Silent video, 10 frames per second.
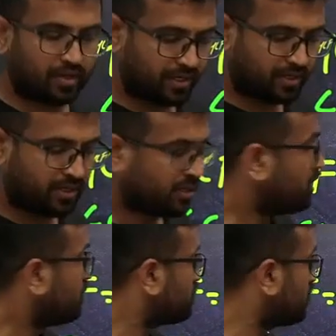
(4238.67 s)
right?
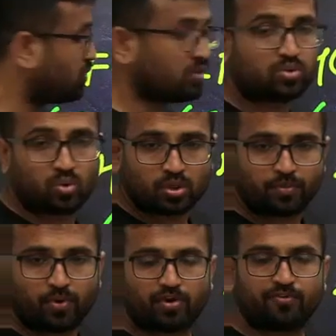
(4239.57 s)
So 2 to the
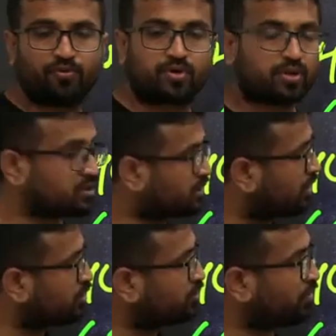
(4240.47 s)
power of 4,
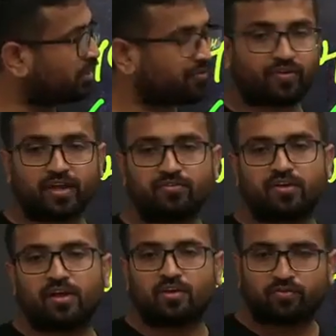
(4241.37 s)
3 to the power of 5,
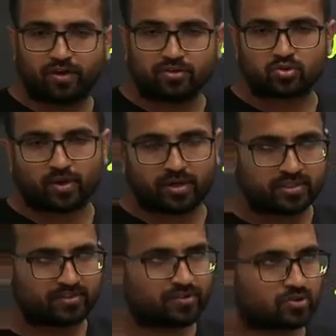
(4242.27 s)
5 square
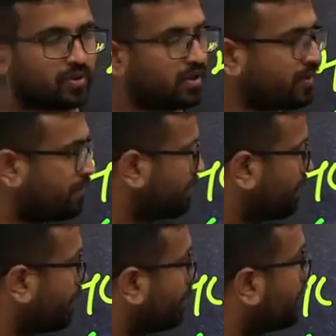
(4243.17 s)
and 7 square.
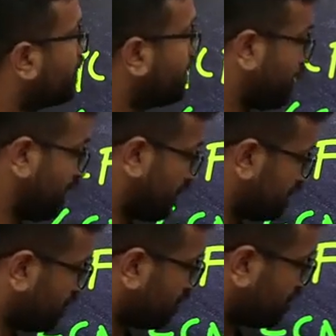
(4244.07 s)

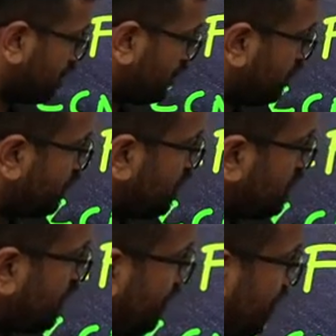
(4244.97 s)
The question to you is a